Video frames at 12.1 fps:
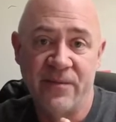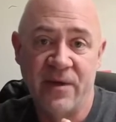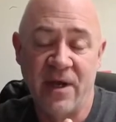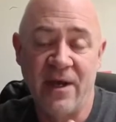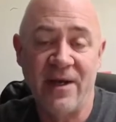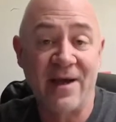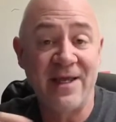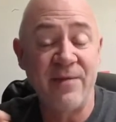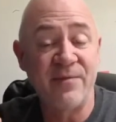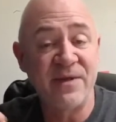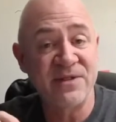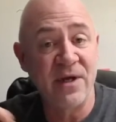Okay, now keep
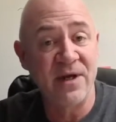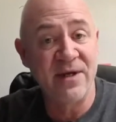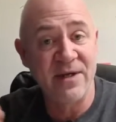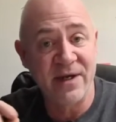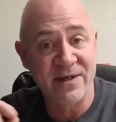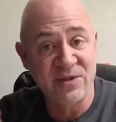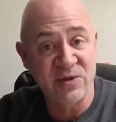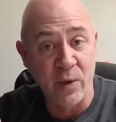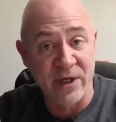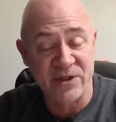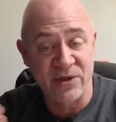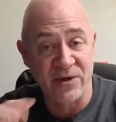this on a, a
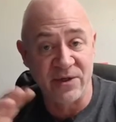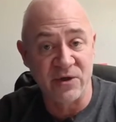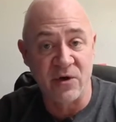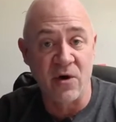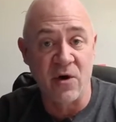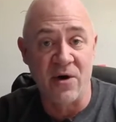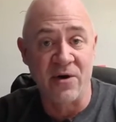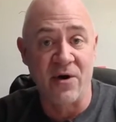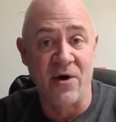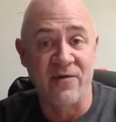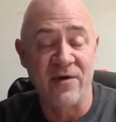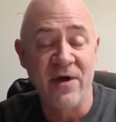switch so you can turn it on and
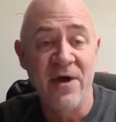off,